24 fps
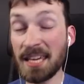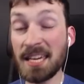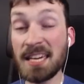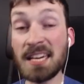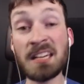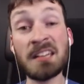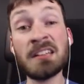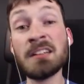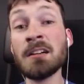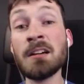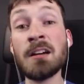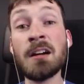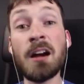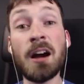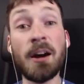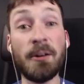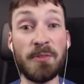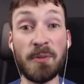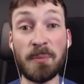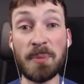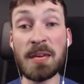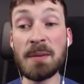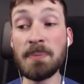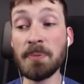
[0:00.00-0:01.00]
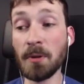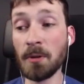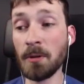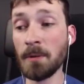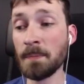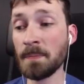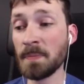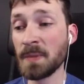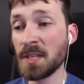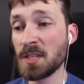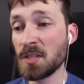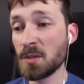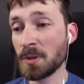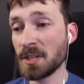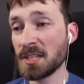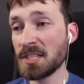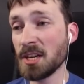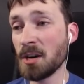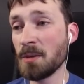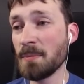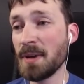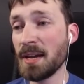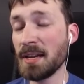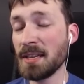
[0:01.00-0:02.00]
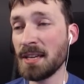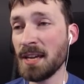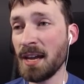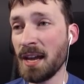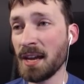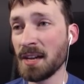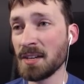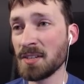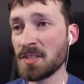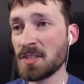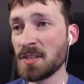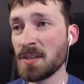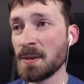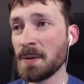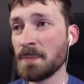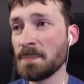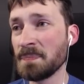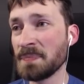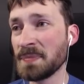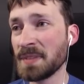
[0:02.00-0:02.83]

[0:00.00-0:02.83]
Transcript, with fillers: king of the people. So we're gonna tell Matt yes.